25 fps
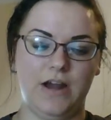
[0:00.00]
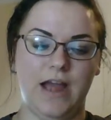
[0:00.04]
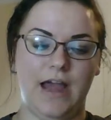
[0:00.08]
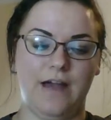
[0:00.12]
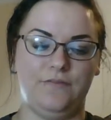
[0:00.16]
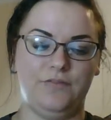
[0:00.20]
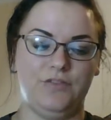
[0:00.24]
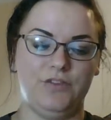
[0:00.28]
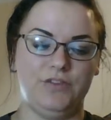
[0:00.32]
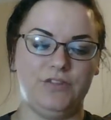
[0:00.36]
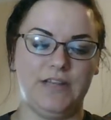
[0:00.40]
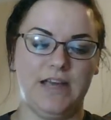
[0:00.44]

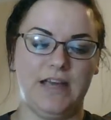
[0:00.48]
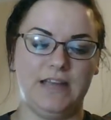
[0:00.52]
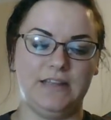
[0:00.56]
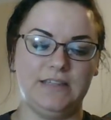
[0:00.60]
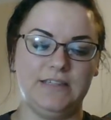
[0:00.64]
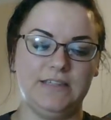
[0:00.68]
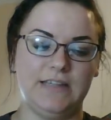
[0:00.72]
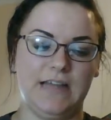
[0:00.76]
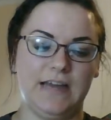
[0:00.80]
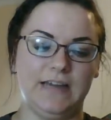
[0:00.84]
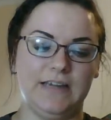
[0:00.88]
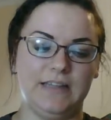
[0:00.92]
after 10
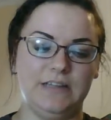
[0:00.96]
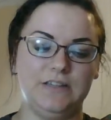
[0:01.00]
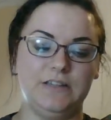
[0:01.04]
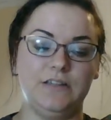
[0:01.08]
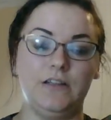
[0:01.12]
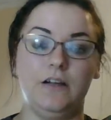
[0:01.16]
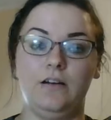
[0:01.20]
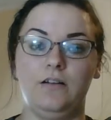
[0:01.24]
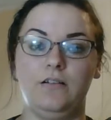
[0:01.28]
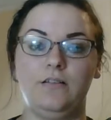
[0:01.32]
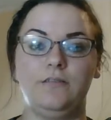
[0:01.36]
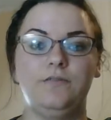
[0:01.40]
seconds
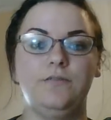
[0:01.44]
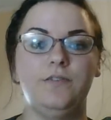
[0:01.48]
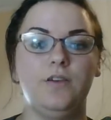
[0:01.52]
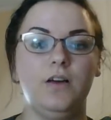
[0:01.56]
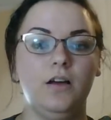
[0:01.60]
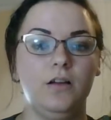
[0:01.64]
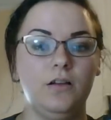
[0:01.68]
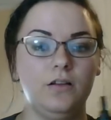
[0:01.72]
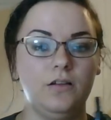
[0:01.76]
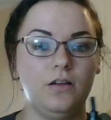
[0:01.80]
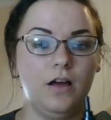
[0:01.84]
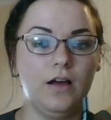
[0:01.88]
of
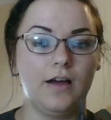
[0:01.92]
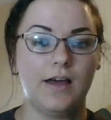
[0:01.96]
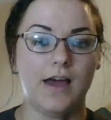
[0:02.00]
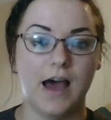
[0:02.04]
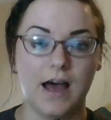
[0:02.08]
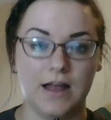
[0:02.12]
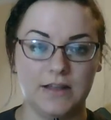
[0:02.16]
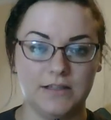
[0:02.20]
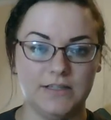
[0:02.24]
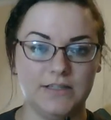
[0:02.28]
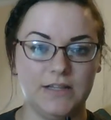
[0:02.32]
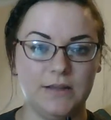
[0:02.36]
a
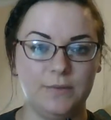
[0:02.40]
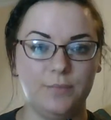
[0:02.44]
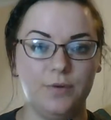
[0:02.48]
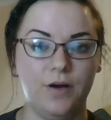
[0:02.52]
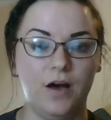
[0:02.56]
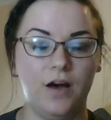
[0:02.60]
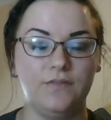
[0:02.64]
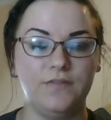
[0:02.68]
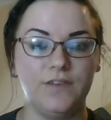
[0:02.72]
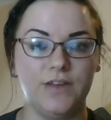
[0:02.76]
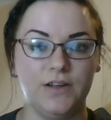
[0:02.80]
constant puff,